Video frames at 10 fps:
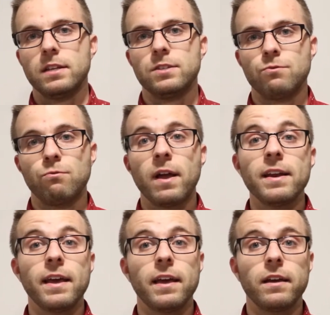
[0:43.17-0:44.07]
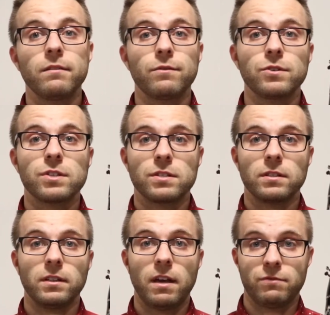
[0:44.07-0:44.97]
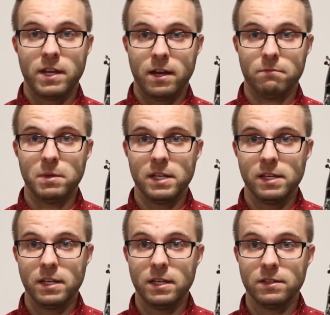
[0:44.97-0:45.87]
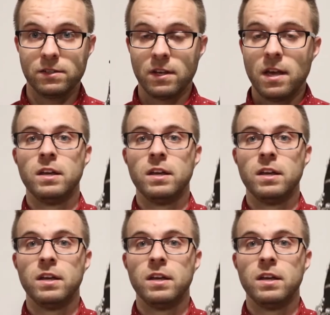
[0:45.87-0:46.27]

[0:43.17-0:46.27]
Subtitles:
is right hand versus left hand pinky keys.